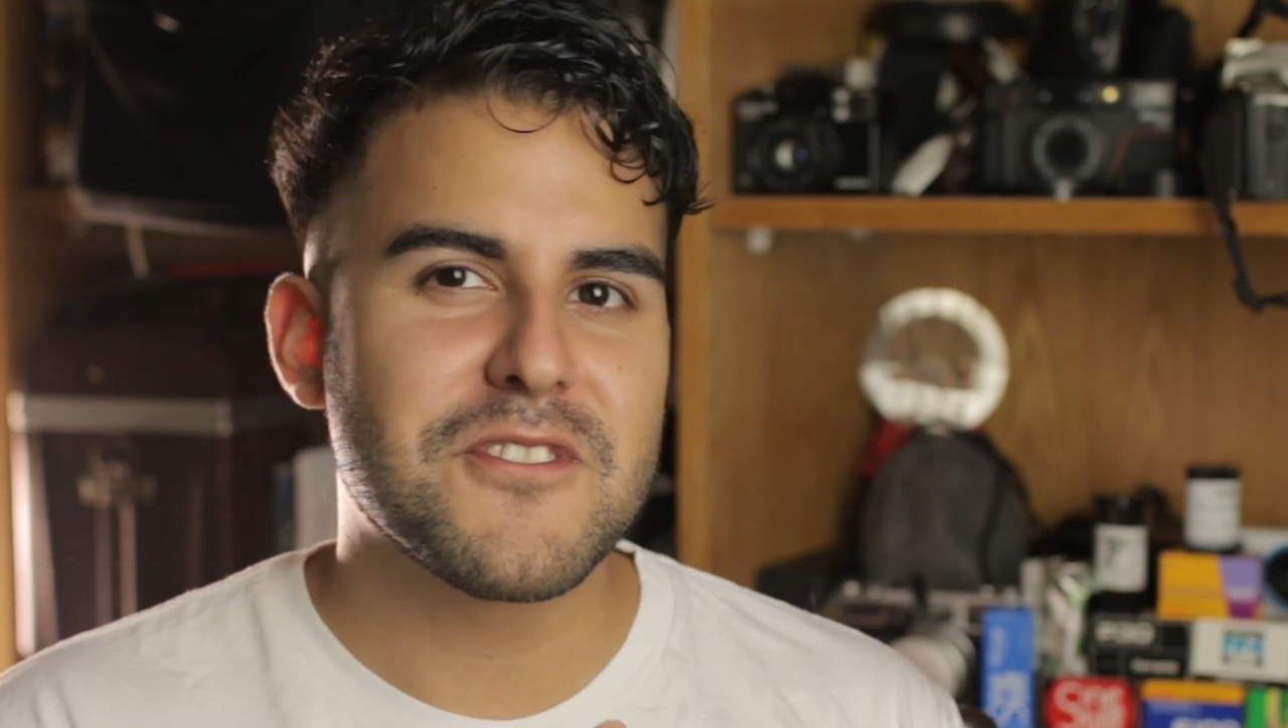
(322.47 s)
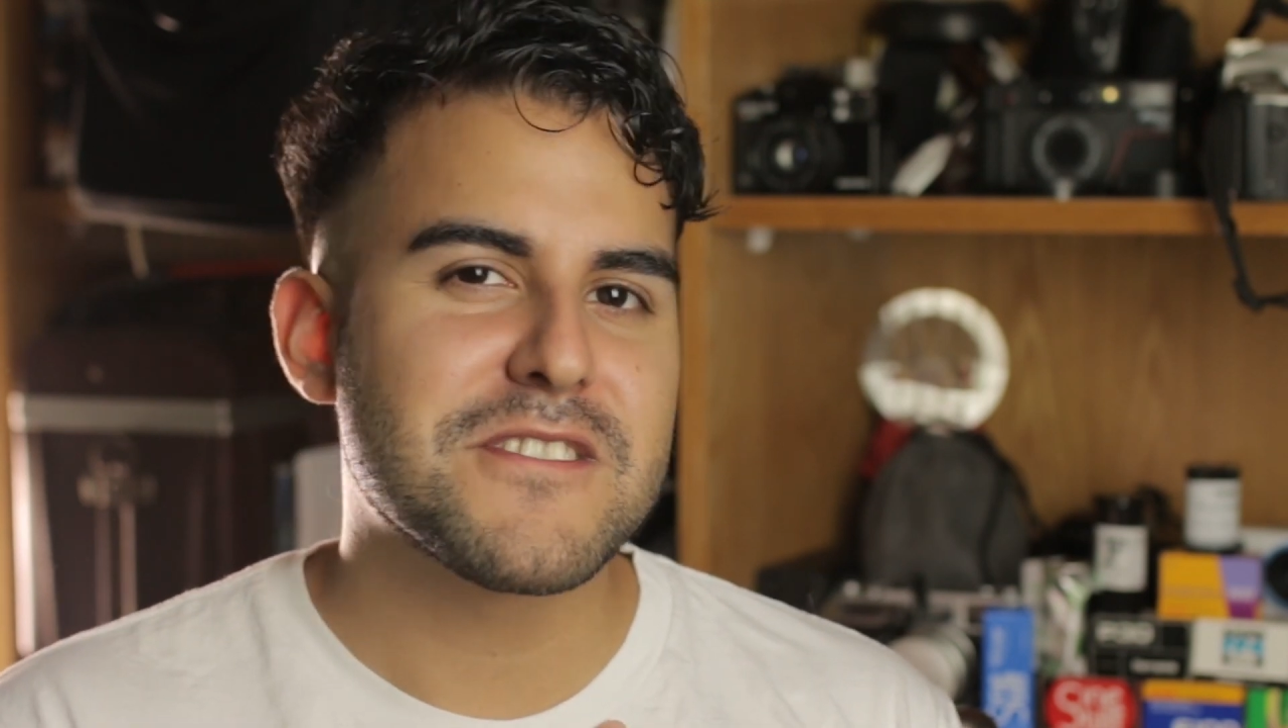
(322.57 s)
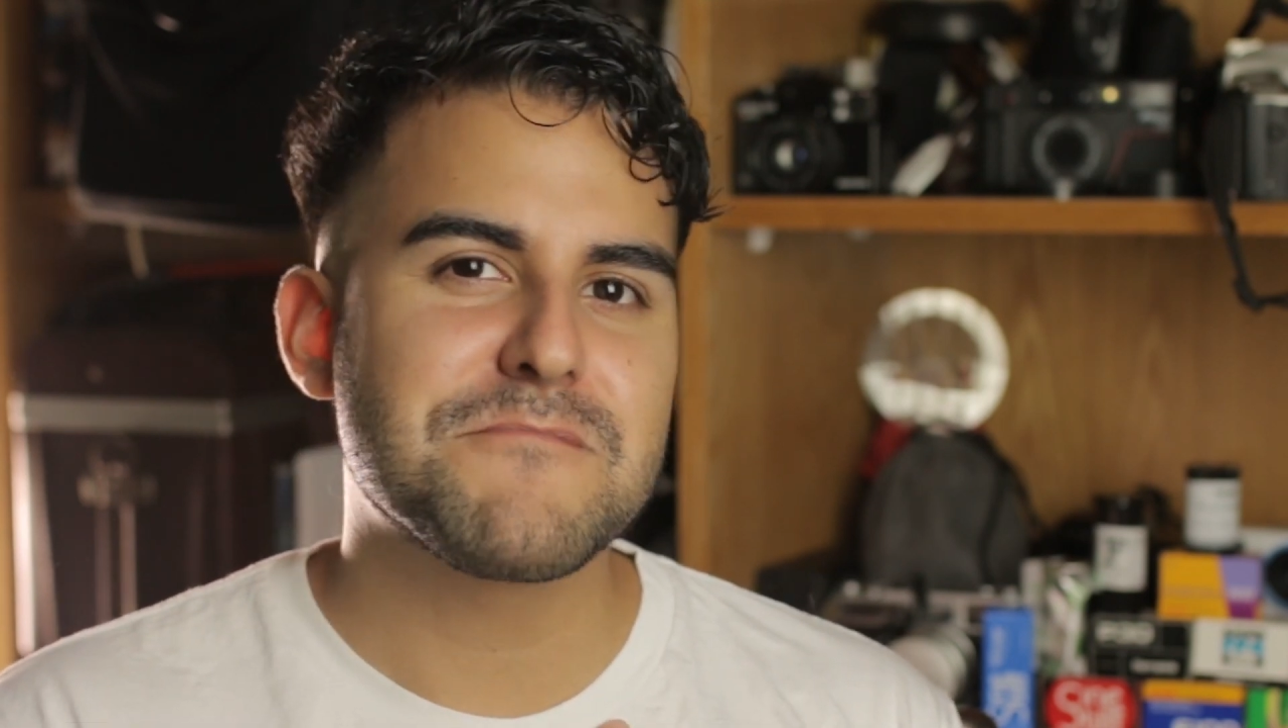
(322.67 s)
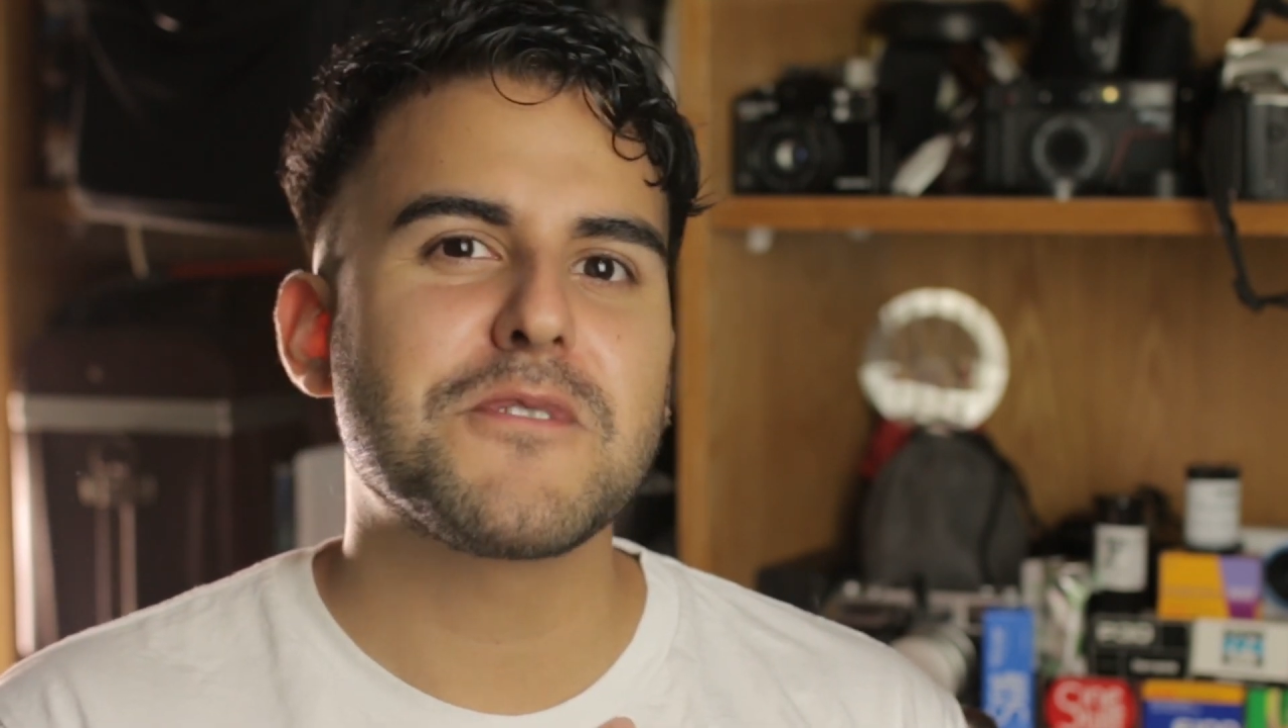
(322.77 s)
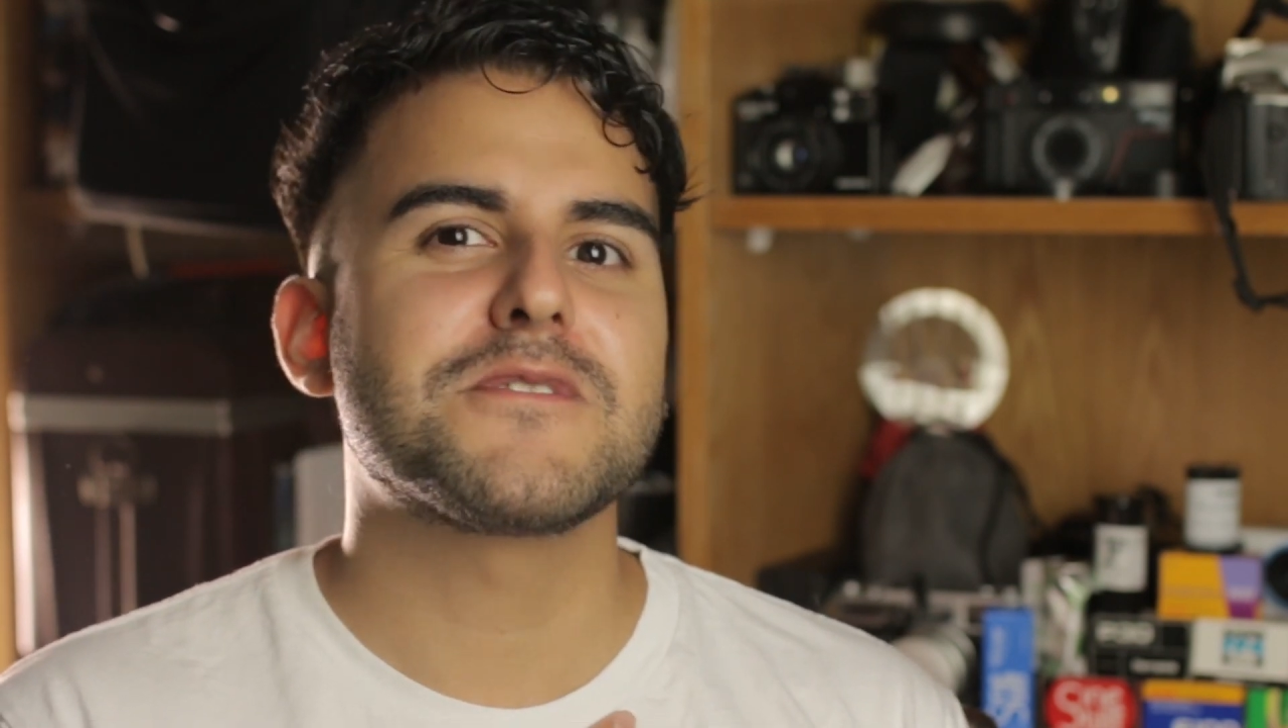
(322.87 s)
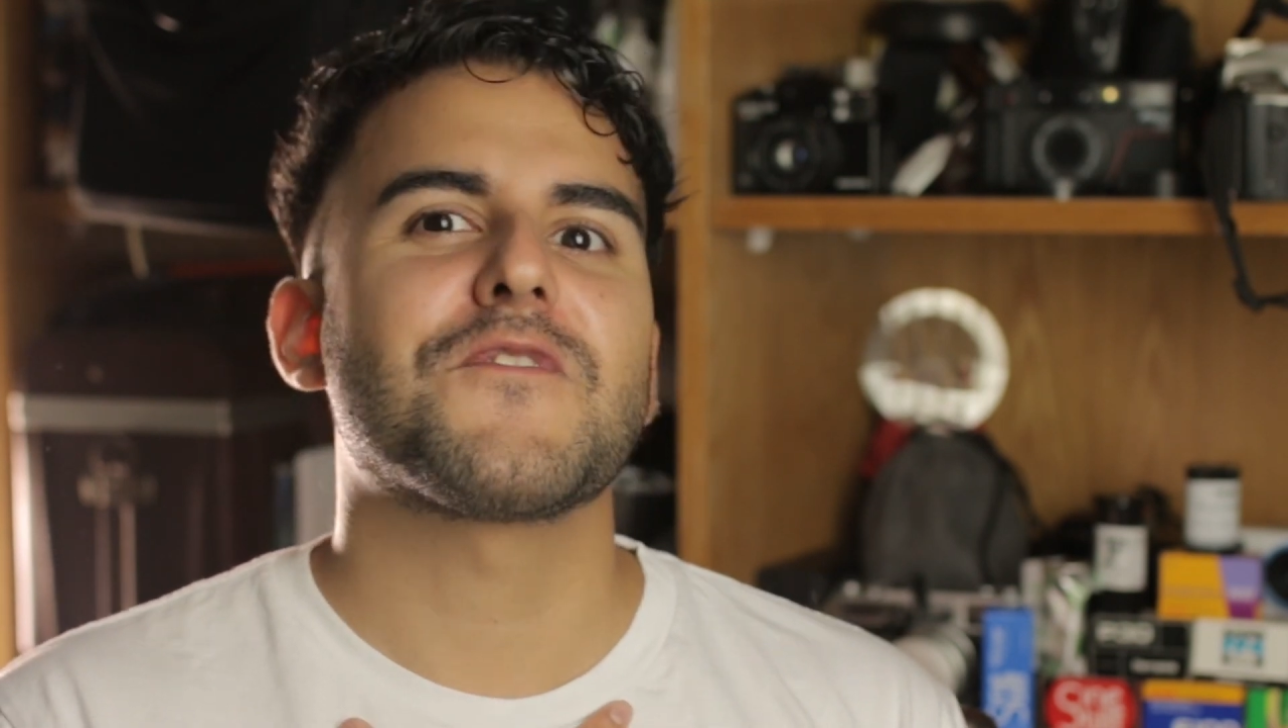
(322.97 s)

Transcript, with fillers: turn this post